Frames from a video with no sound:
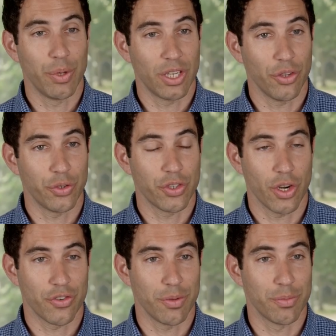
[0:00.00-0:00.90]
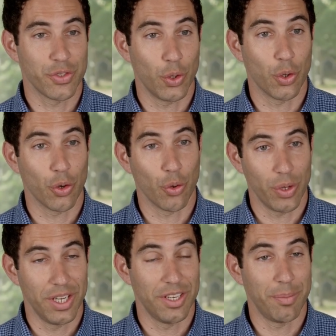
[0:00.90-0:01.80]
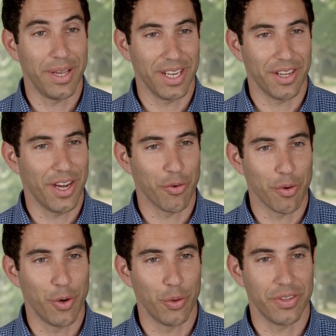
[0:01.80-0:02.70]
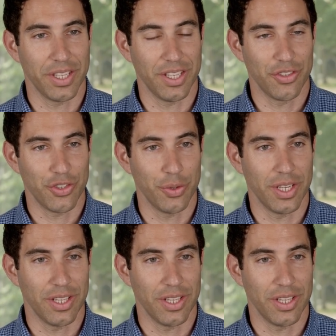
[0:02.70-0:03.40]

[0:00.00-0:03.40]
we can also charge from solar or wind depending on how remote the shoot